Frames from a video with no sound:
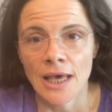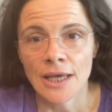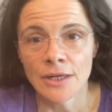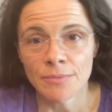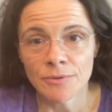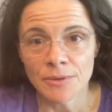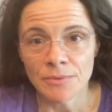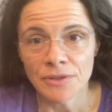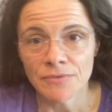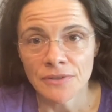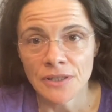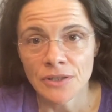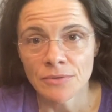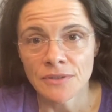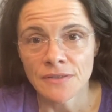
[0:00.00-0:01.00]
An upcoming
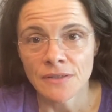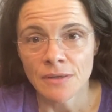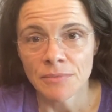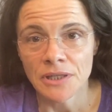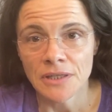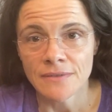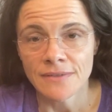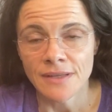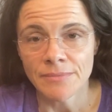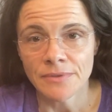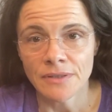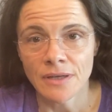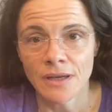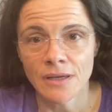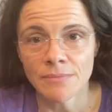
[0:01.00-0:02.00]
video is coming on
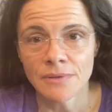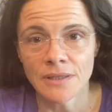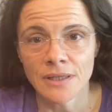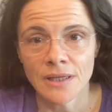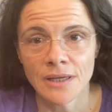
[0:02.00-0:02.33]
Sam's Club.